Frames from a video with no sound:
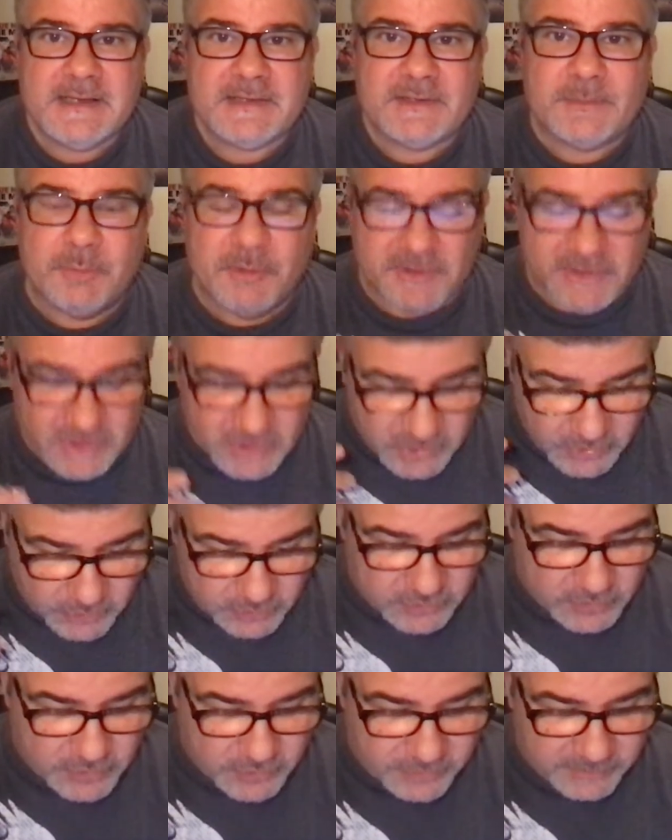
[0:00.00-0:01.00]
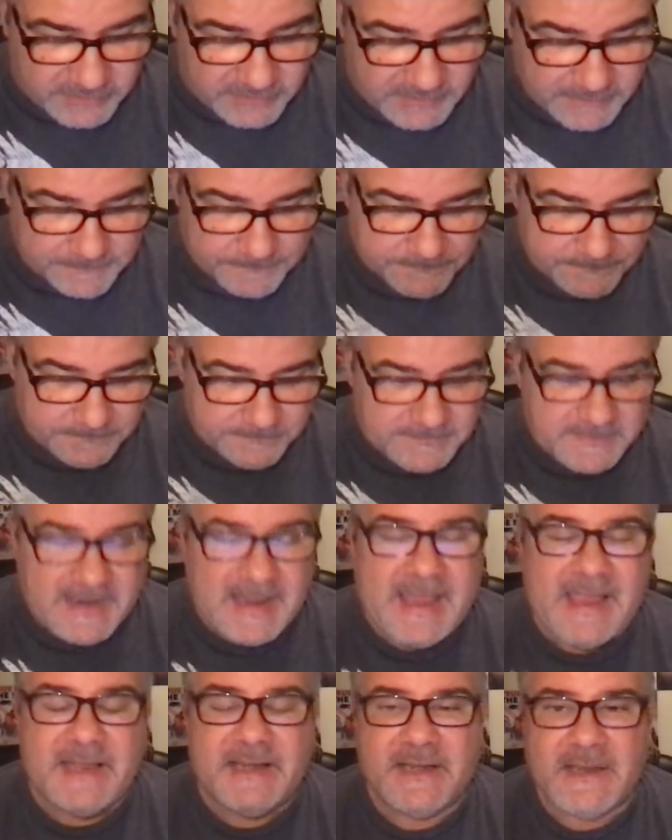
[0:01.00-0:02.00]
to bring the good news.
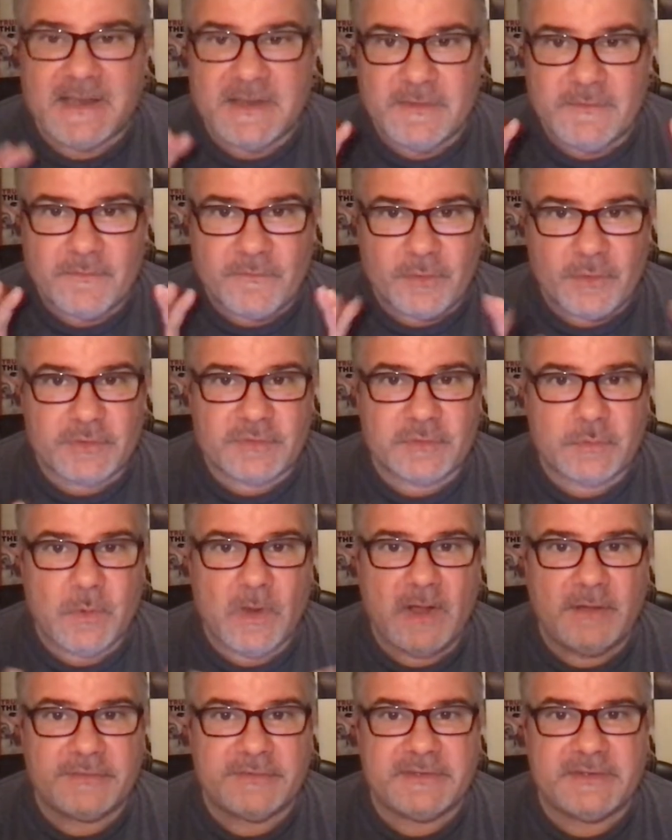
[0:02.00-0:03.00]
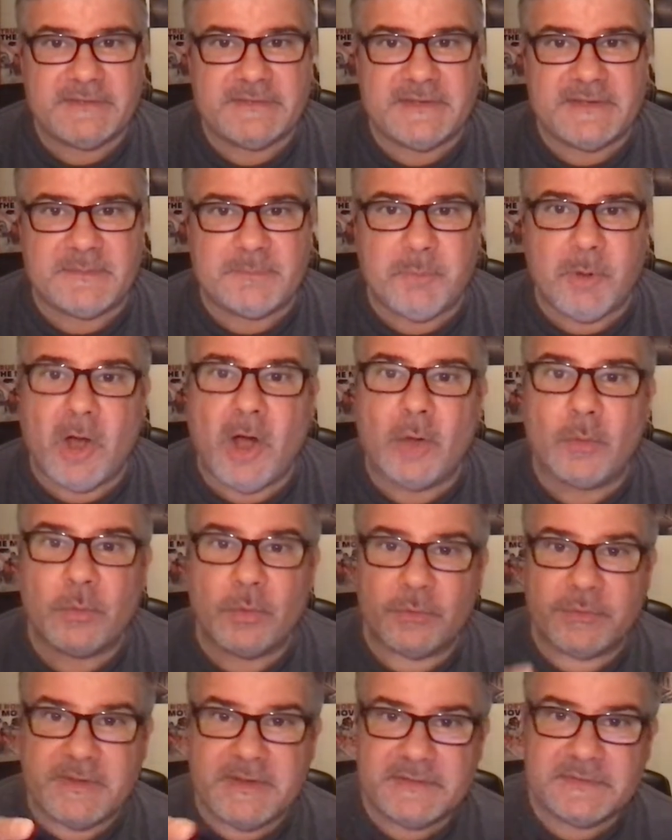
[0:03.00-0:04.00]
And verse 12 says this Paul
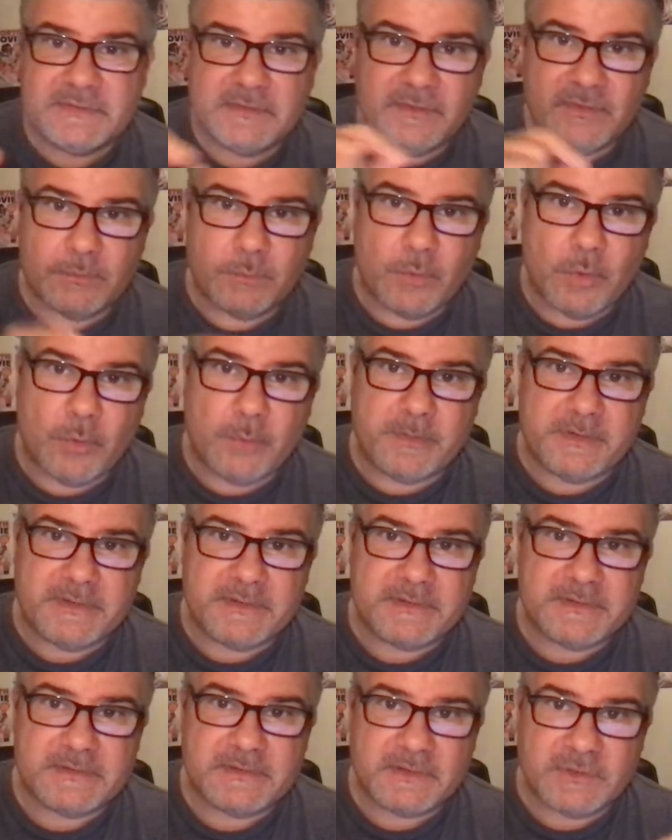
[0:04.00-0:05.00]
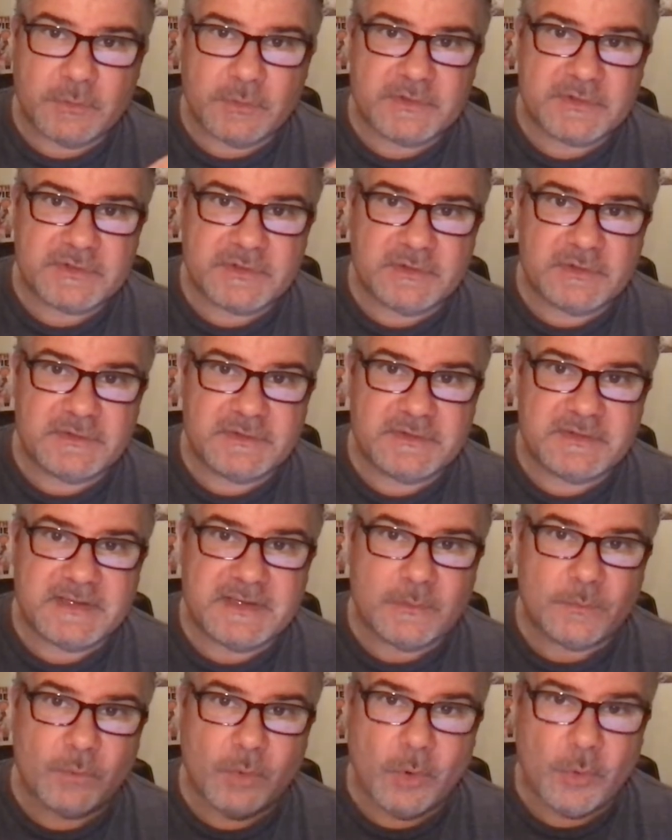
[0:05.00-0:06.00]
wrote this to the Romans, the Christians
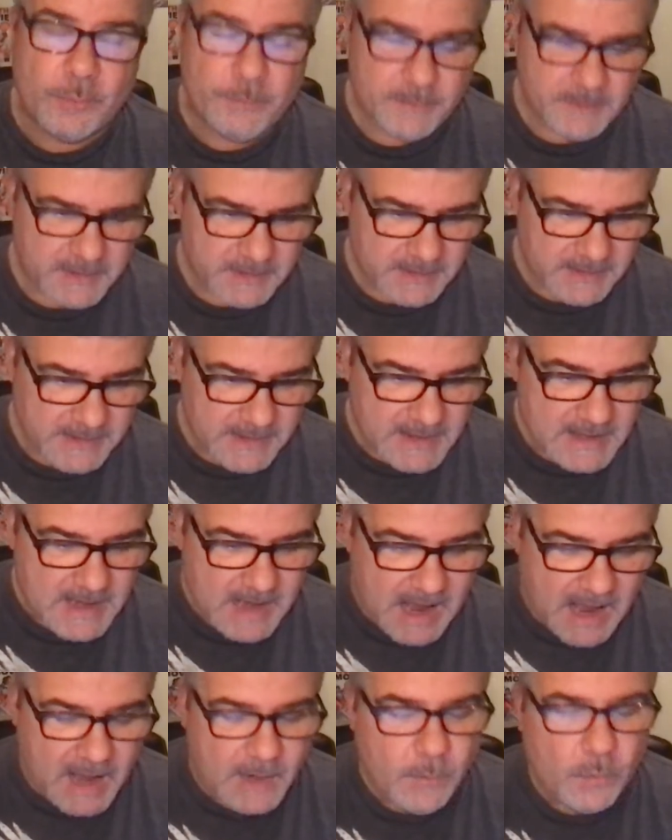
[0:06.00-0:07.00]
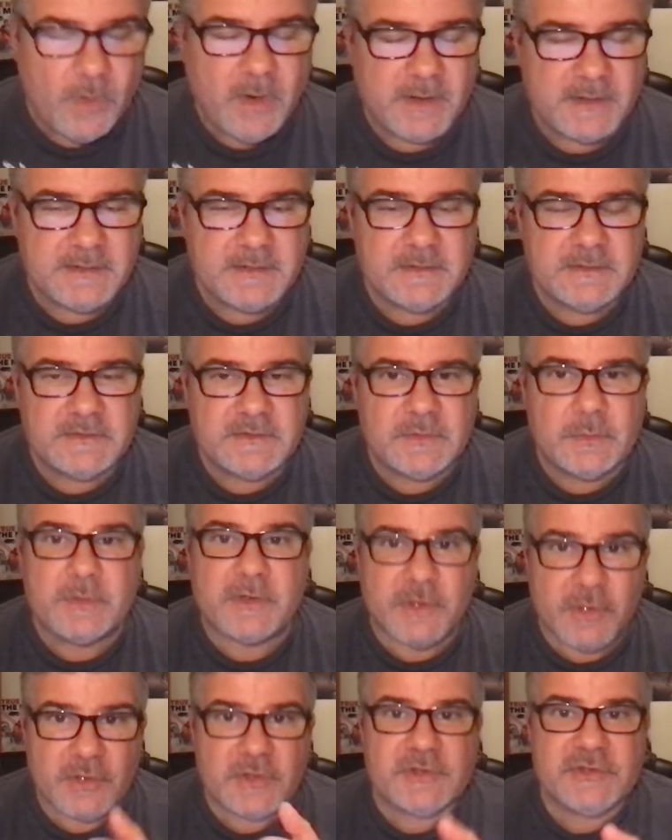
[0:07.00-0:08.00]
in Rome. I want to
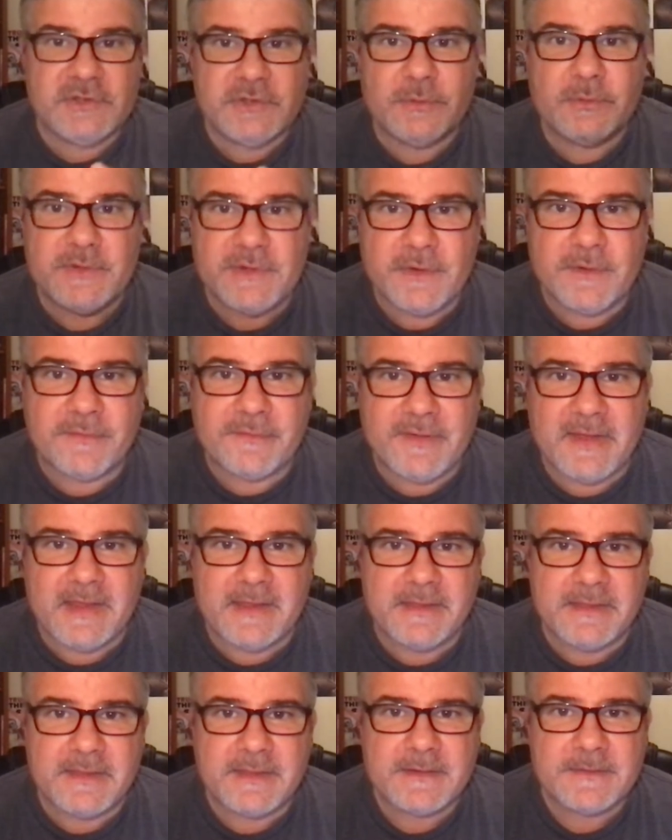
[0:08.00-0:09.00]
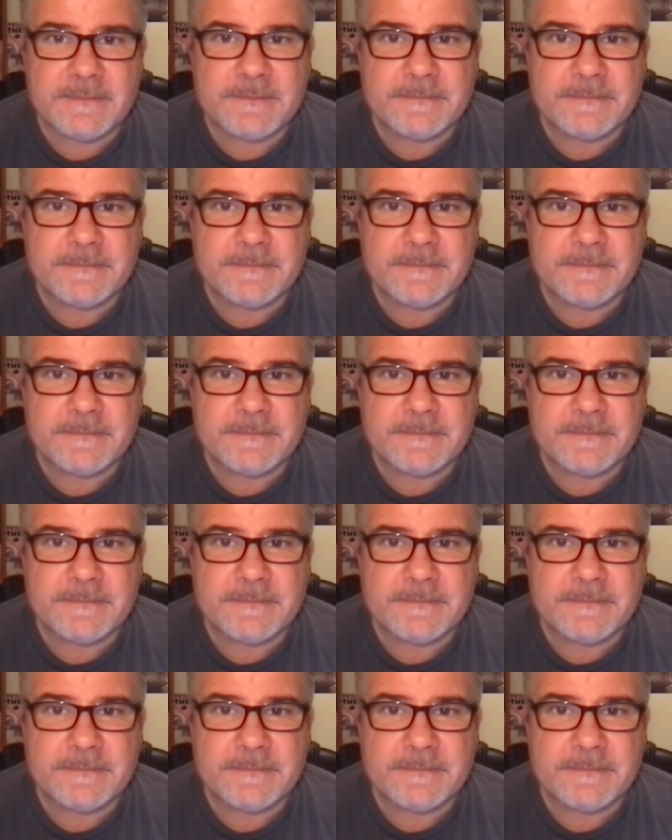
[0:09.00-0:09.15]
encourage you in your faith.